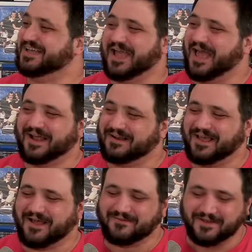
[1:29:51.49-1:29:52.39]
guess. Yeah,
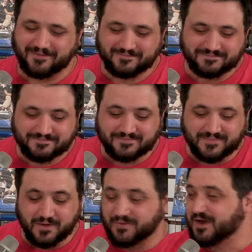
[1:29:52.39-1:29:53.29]
no, no. Mm.
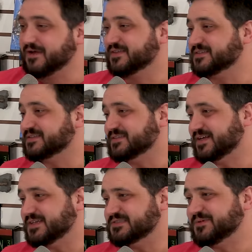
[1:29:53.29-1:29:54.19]
Regardless, it's a
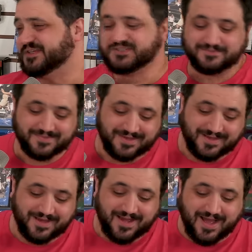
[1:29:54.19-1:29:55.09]
nice speech. Yeah.
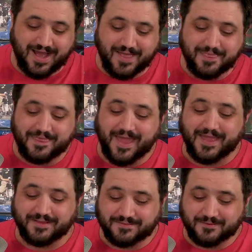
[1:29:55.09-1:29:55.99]

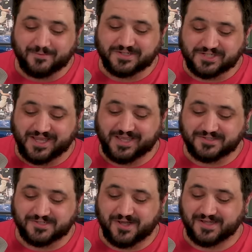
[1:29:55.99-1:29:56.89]
Then the Witch
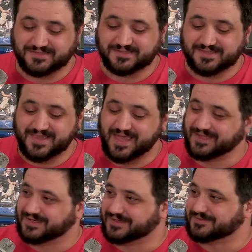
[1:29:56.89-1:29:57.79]
King tosses
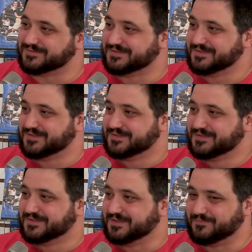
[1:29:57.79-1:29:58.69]
Theoden.
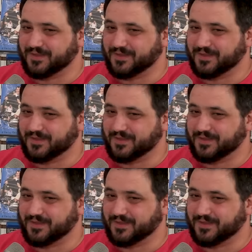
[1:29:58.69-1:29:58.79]
He,